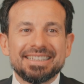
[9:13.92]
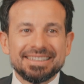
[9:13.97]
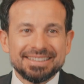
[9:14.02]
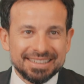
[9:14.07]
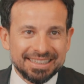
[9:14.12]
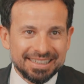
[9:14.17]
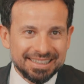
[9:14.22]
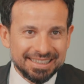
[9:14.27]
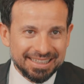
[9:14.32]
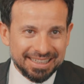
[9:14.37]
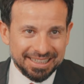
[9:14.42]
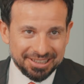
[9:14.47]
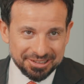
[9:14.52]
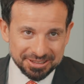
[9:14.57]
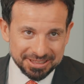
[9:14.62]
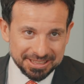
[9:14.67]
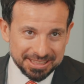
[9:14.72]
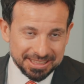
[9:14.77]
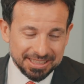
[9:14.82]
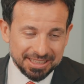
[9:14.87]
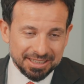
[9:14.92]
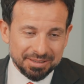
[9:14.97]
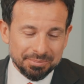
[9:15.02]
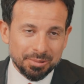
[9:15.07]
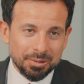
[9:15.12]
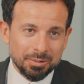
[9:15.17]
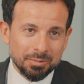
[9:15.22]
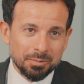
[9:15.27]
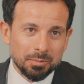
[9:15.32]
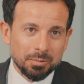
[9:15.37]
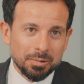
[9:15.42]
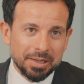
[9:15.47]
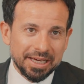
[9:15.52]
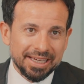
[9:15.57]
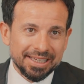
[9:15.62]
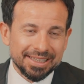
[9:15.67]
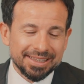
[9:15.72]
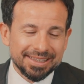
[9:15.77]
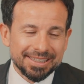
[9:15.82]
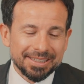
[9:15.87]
has a considerable weight.